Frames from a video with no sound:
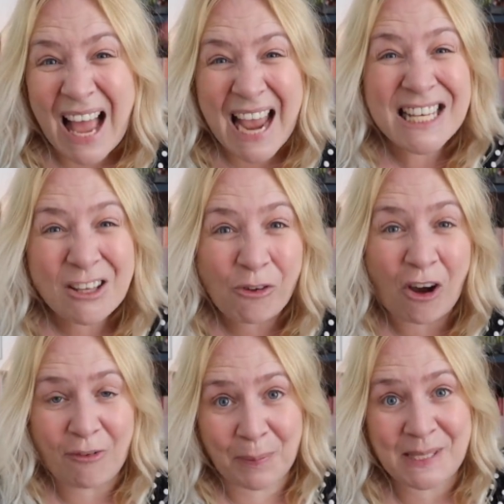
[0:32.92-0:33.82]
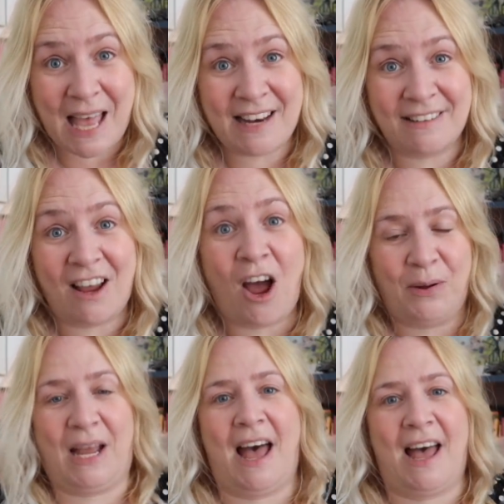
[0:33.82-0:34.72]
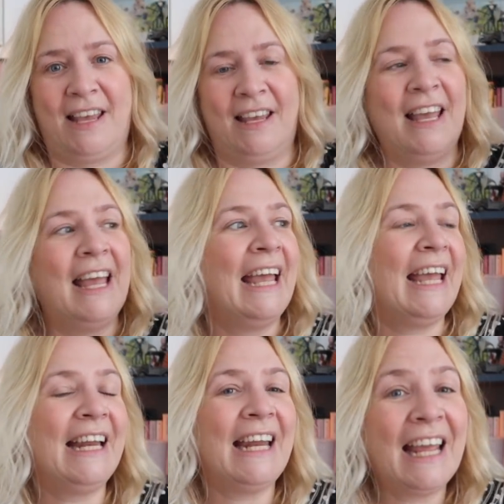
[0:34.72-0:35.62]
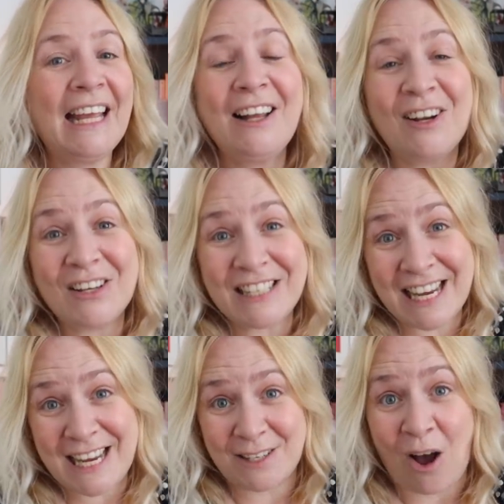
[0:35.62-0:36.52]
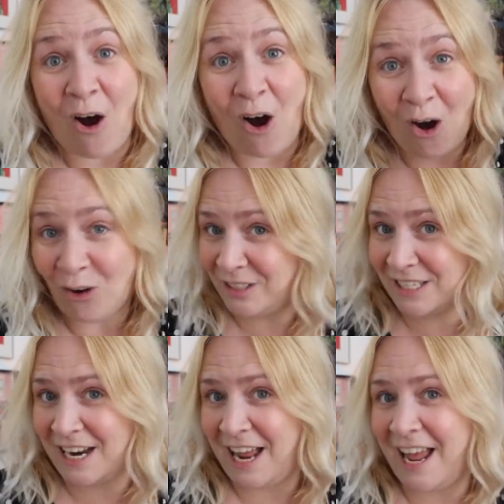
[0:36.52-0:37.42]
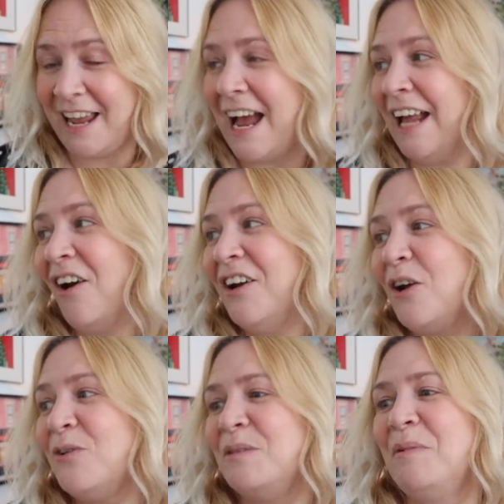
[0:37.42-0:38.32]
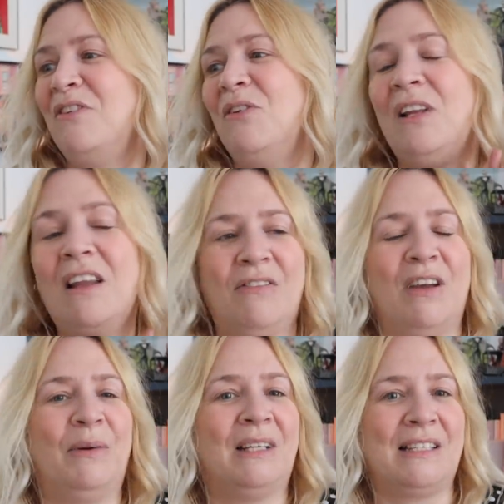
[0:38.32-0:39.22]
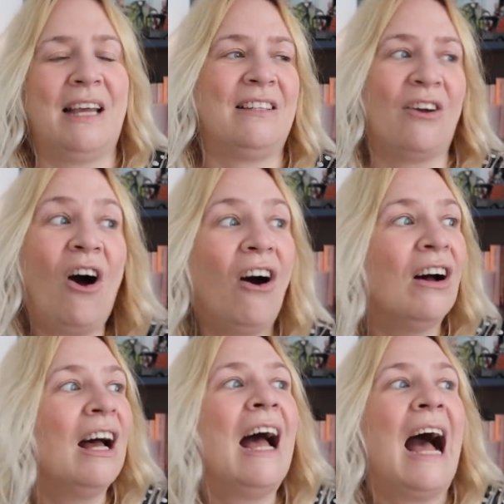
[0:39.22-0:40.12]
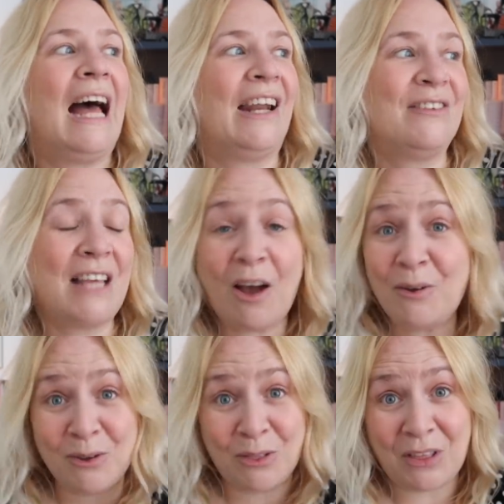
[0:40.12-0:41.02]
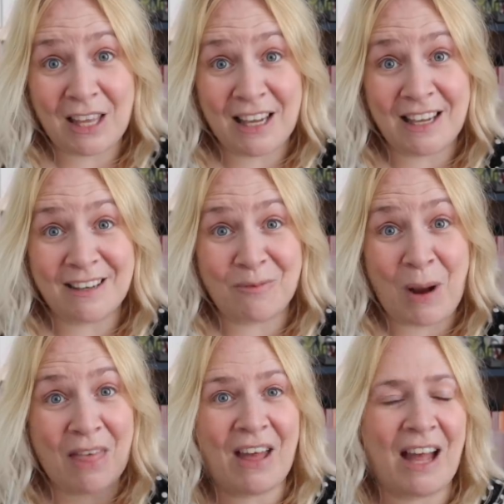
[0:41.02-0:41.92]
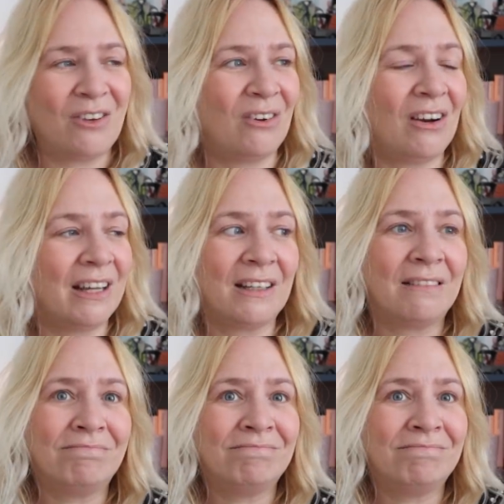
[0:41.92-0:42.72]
eighty-five percent okay. In England it is hot today, and I know some of you love it when I say it's hot and I tell you the weather and you're like,